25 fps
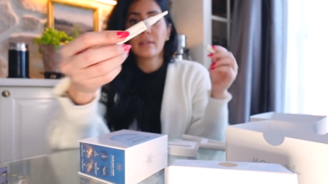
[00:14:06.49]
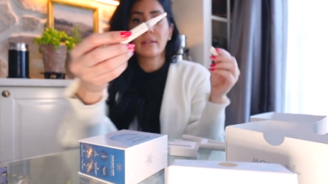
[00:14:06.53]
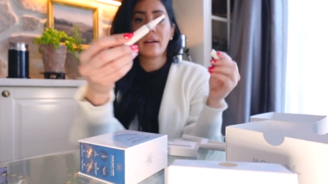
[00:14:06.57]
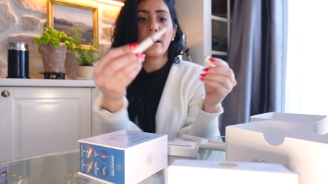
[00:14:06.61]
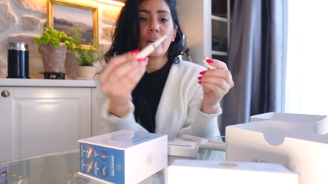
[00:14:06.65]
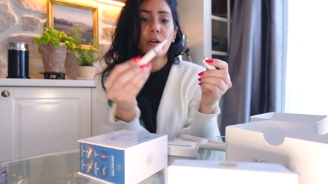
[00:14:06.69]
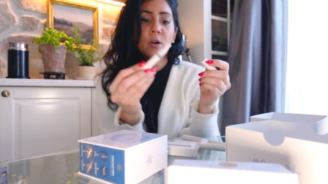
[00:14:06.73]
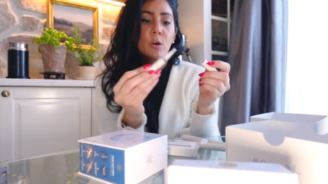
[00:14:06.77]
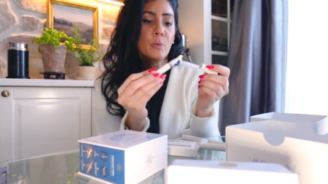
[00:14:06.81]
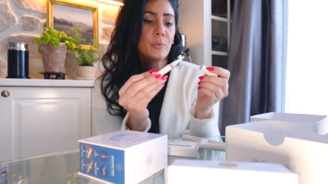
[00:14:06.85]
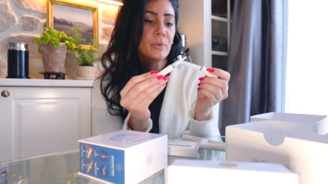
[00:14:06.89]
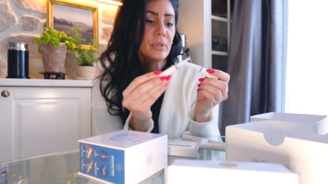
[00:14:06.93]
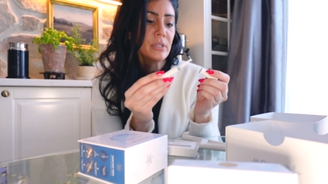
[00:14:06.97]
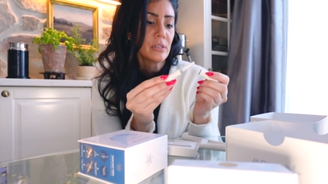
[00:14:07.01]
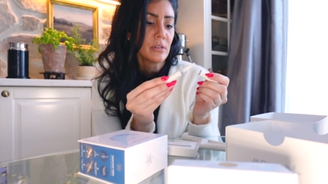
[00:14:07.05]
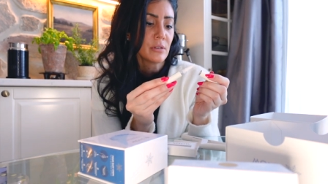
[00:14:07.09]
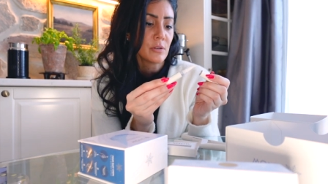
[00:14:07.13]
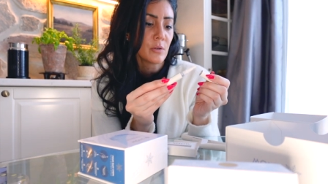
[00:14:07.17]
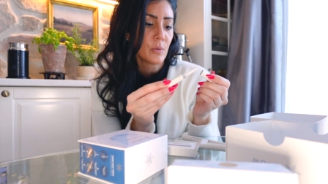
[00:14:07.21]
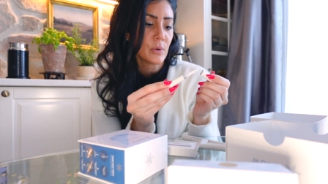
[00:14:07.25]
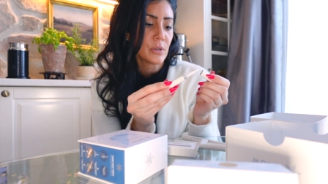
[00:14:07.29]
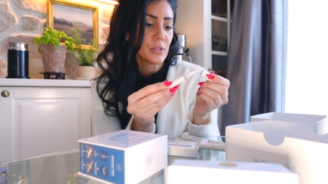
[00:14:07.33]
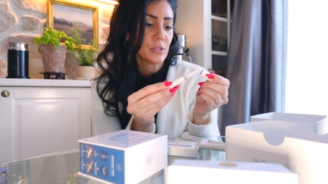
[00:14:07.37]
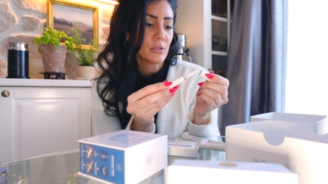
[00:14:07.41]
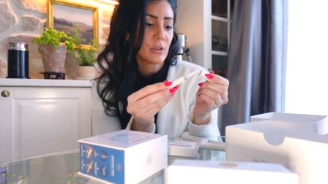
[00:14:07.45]
I hope these are the
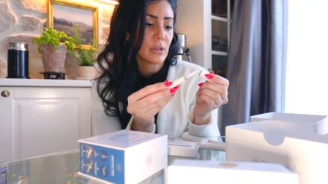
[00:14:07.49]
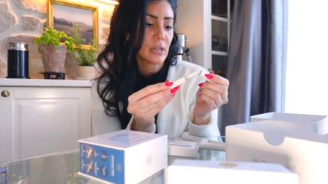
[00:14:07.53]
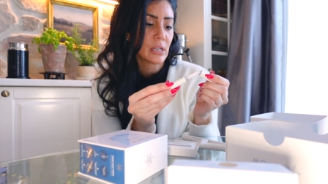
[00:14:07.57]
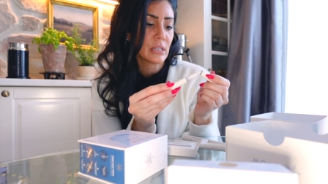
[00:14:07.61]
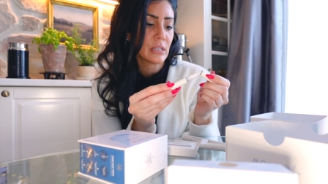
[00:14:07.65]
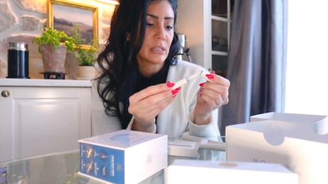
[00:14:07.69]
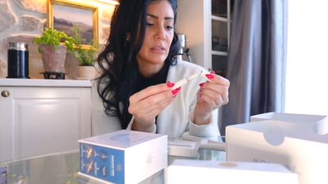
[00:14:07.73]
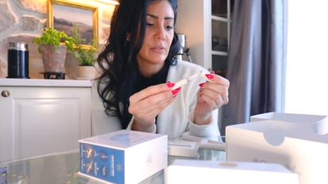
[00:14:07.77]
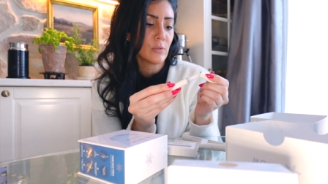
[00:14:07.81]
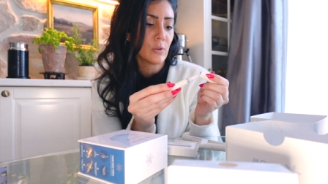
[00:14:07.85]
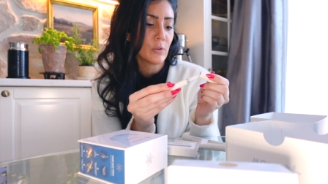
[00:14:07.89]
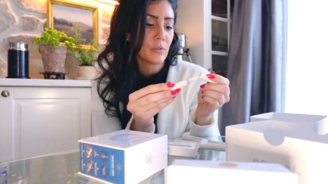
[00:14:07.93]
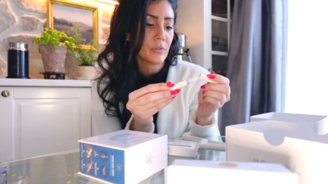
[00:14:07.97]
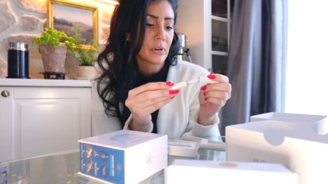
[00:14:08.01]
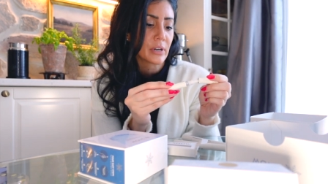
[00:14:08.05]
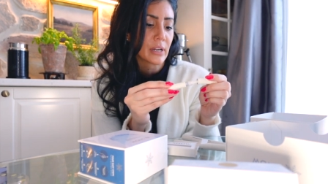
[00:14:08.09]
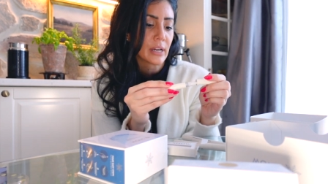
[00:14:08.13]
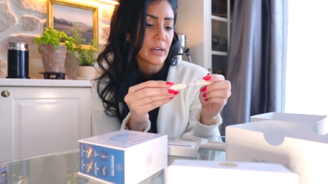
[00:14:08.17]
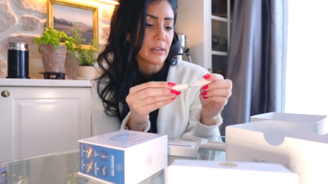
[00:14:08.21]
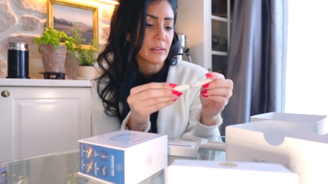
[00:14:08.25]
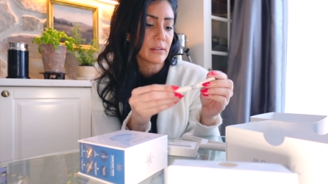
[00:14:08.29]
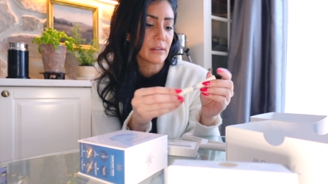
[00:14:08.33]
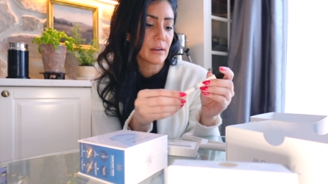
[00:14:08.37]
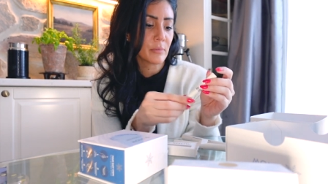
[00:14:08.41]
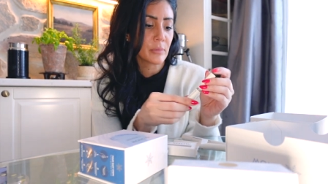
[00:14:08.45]
ones you can leave
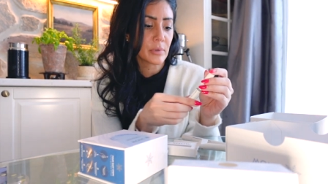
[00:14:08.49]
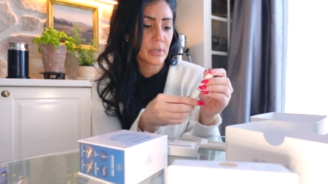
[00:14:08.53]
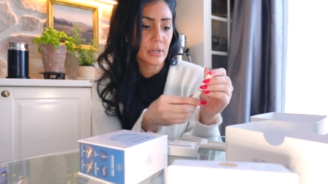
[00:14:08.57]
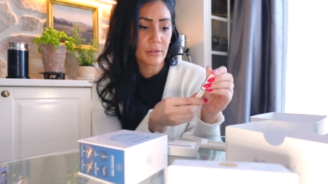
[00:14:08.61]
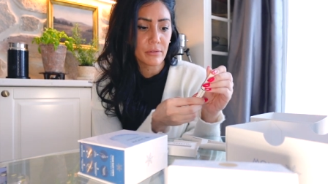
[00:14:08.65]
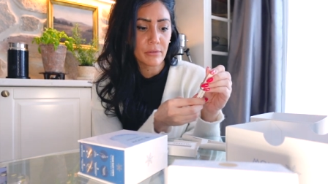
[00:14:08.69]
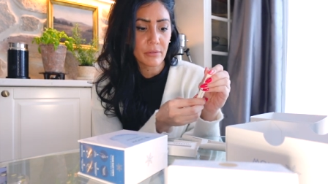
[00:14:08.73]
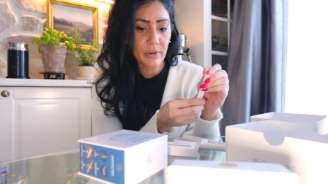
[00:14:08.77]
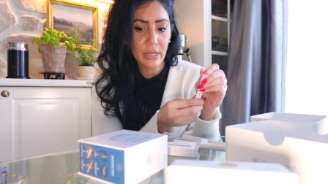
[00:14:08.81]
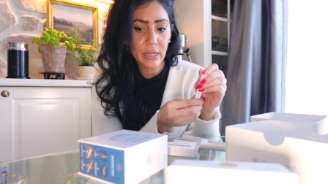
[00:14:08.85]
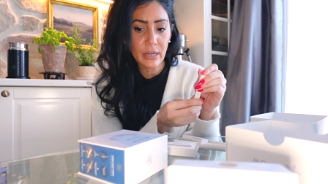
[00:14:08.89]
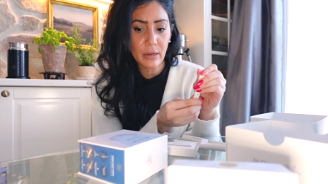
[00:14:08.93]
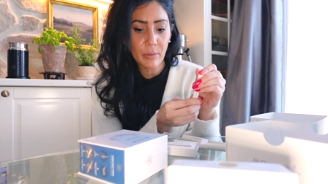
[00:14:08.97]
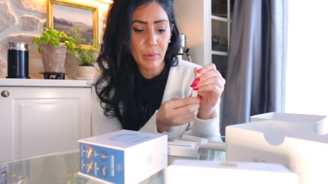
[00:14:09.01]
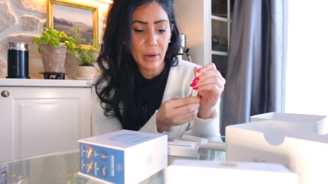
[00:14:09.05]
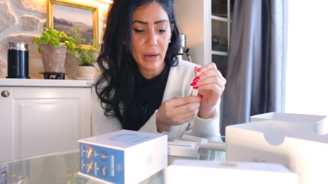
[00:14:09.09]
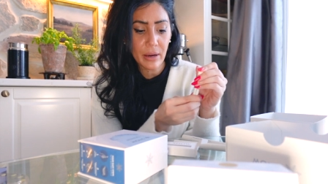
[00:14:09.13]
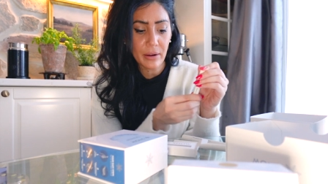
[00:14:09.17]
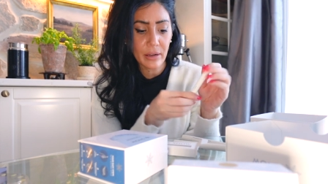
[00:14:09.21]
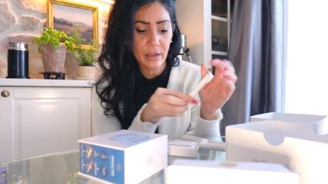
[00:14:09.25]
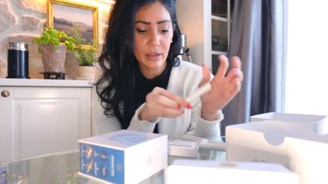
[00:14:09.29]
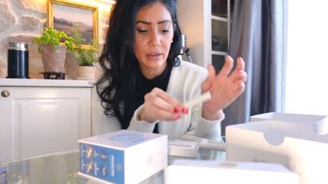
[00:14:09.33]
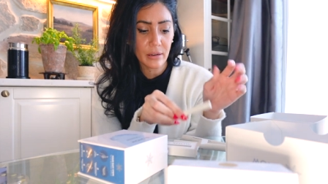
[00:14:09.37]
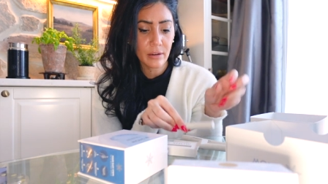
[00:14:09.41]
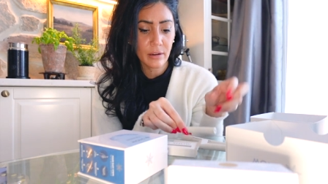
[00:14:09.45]
overnight. I'm gonna read
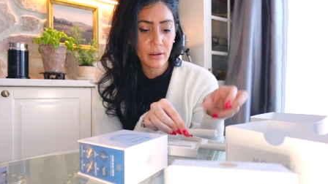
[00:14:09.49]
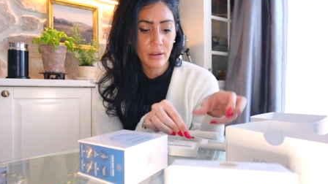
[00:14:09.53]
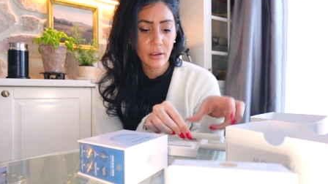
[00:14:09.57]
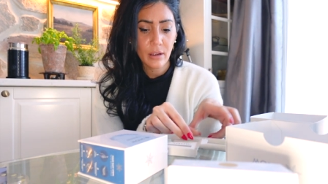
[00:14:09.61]
about it.